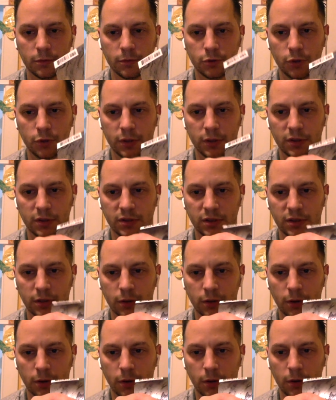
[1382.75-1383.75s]
which you can
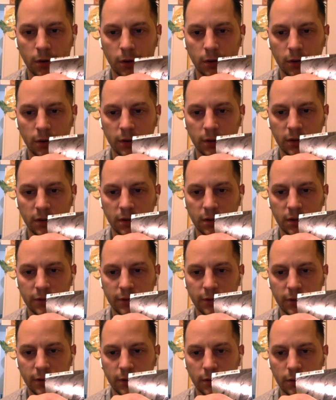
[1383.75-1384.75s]
see all like the
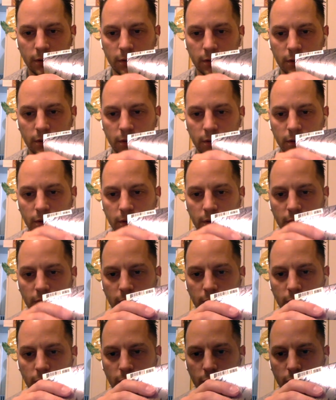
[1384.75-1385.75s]
different
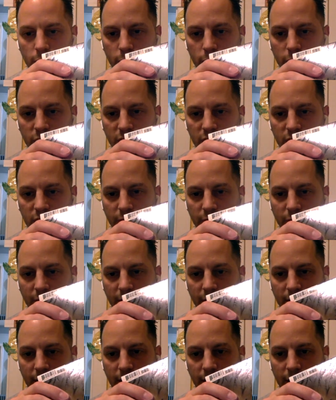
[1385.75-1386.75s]
grooves and
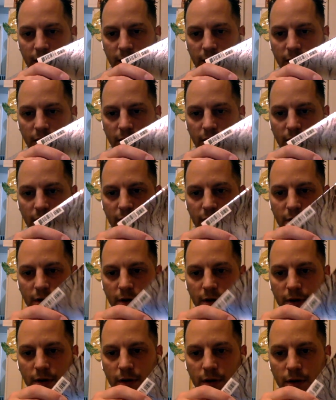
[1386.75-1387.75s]
stuff like that on the
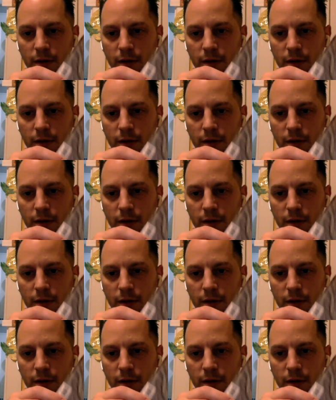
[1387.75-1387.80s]
cover.